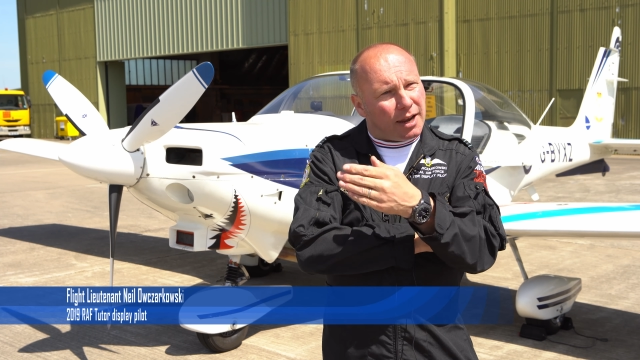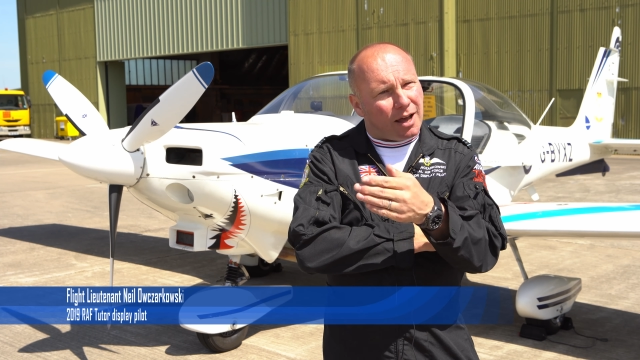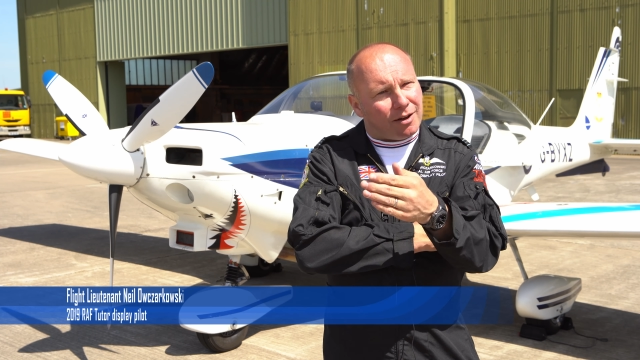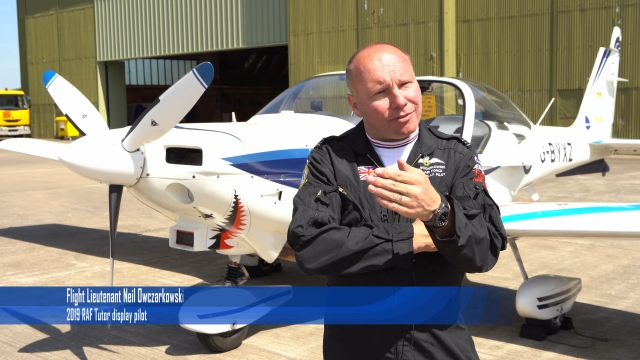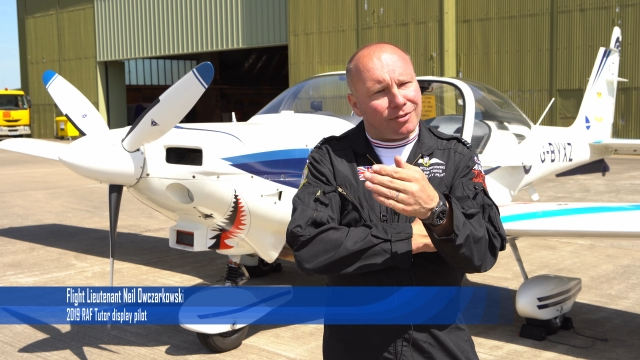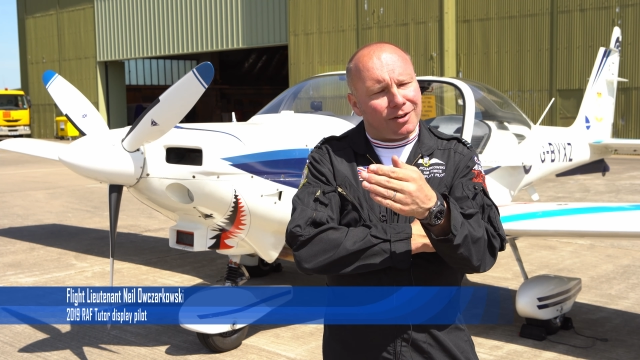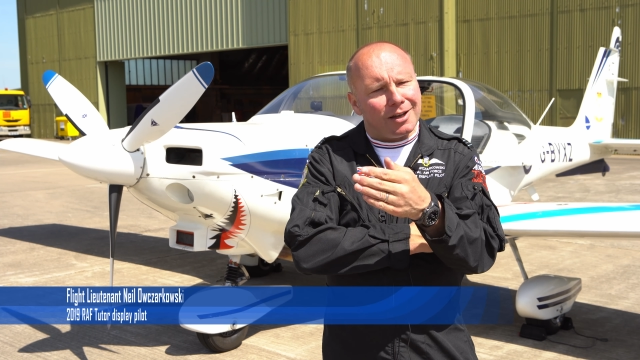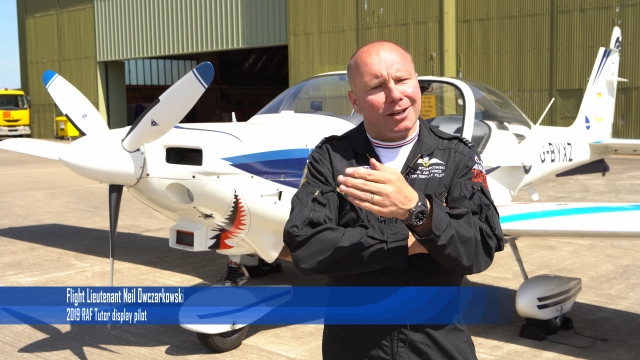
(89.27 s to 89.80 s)

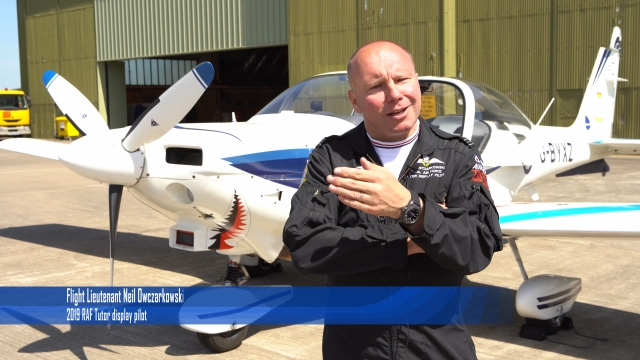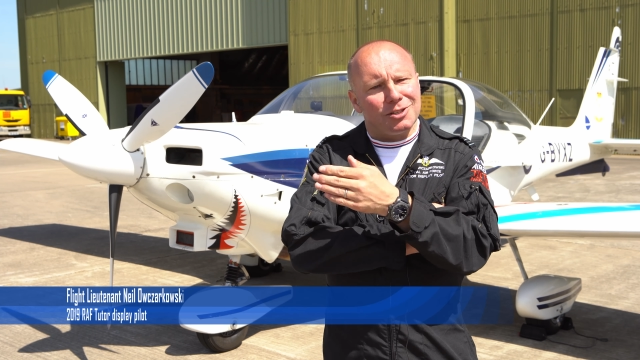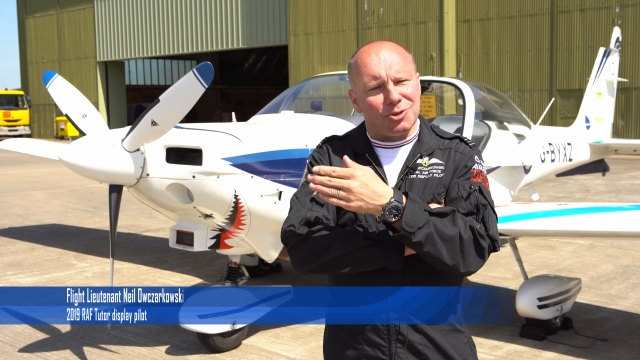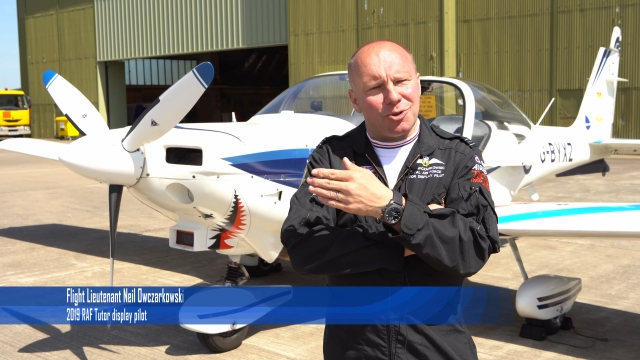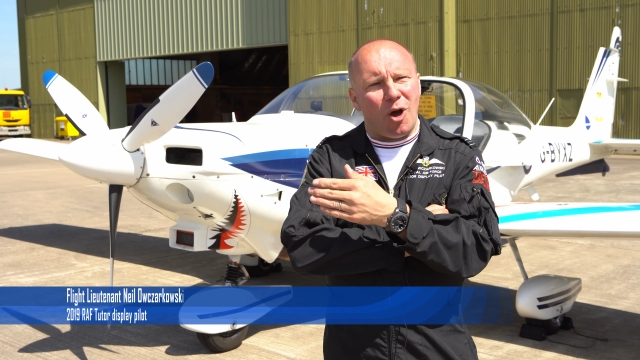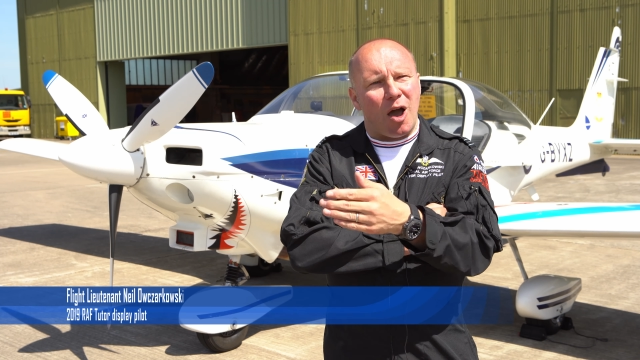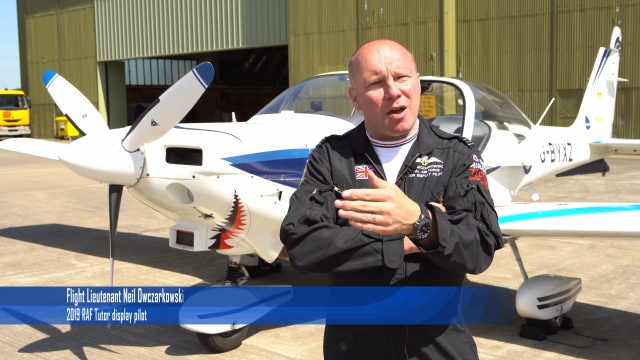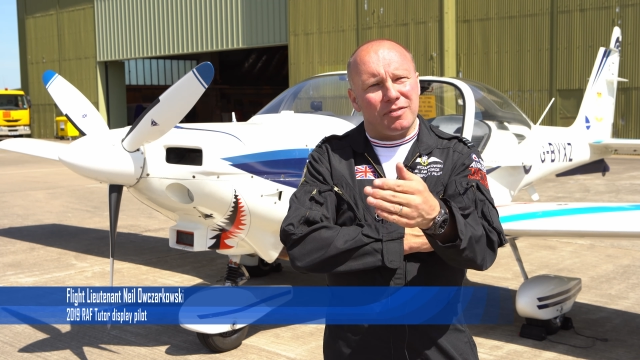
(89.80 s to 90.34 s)
enough
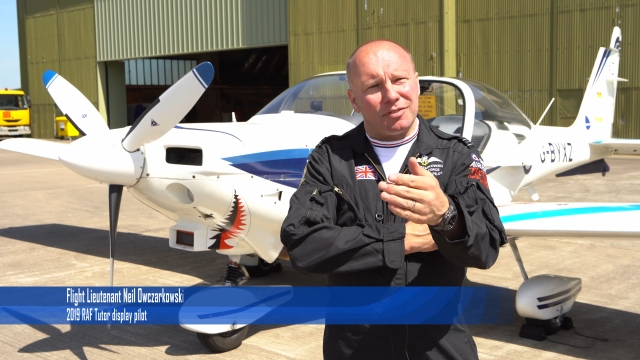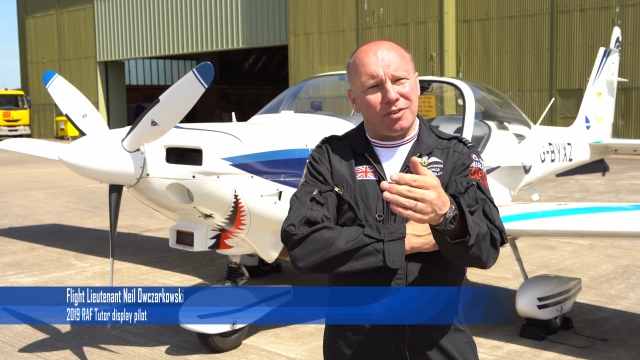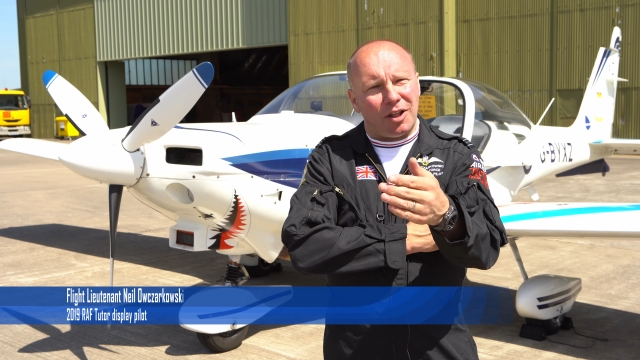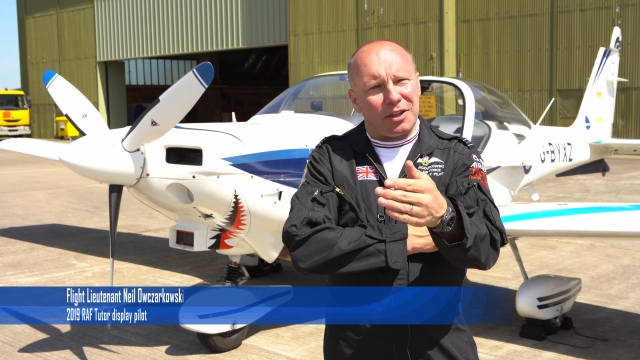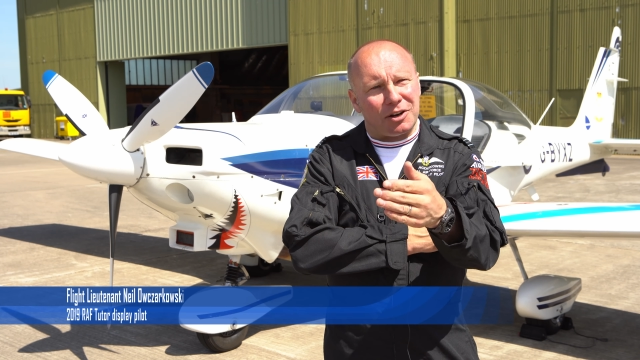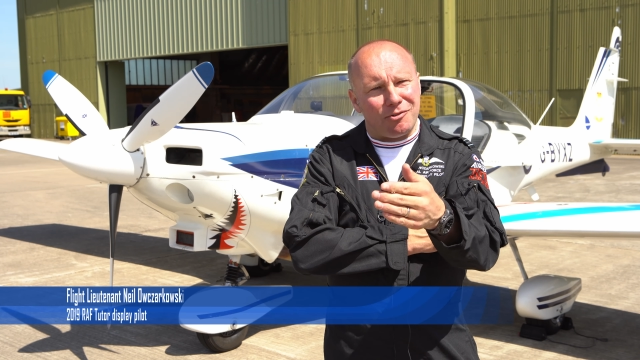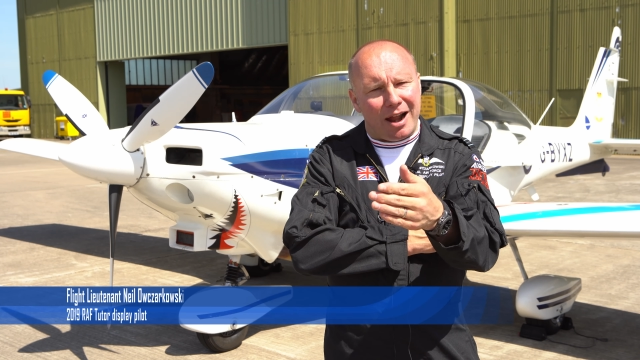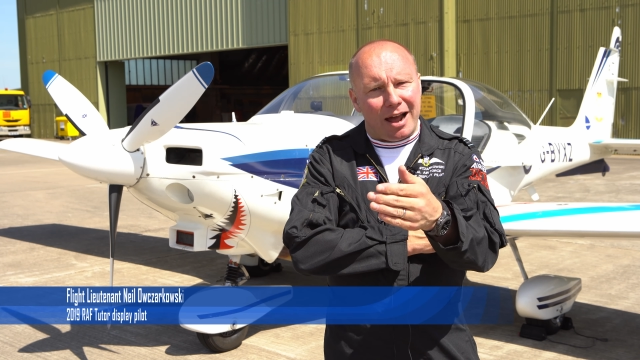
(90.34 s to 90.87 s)
to not overfly
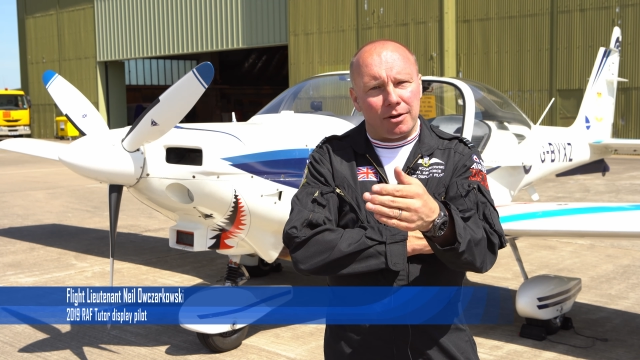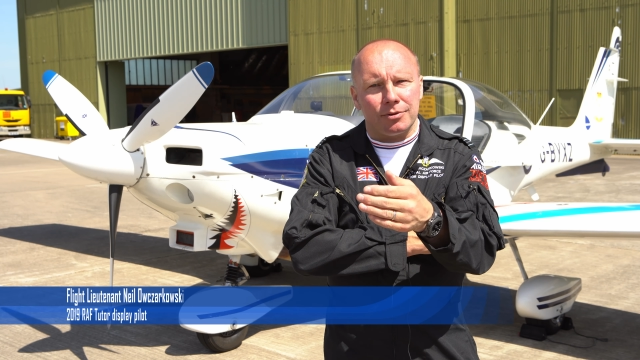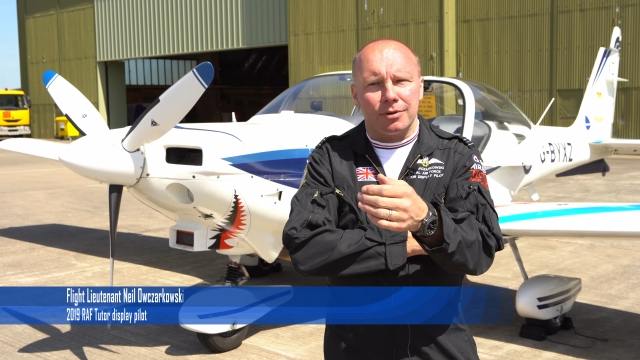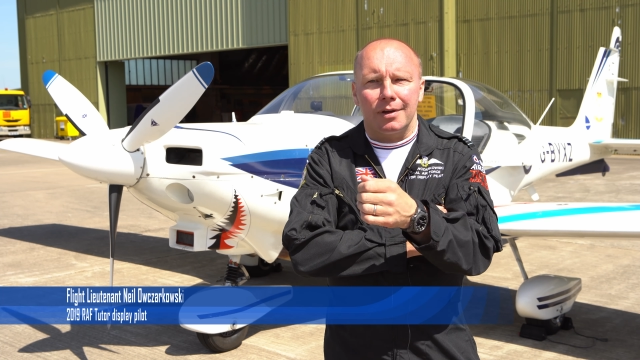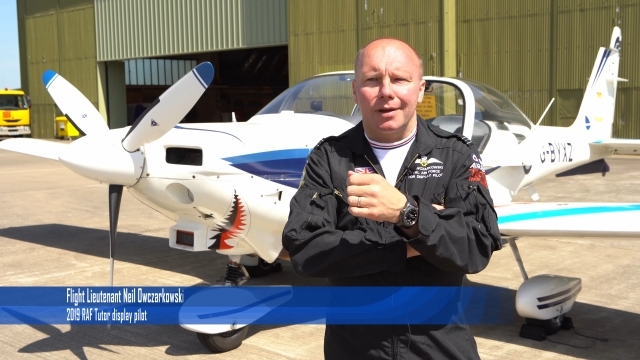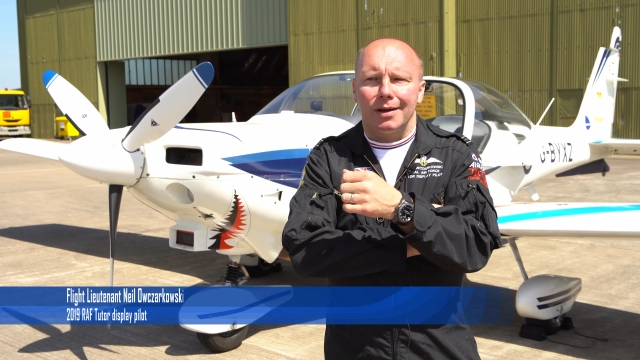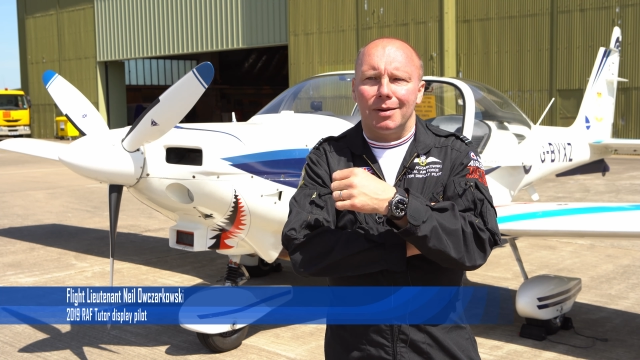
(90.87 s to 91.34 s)
the crowd,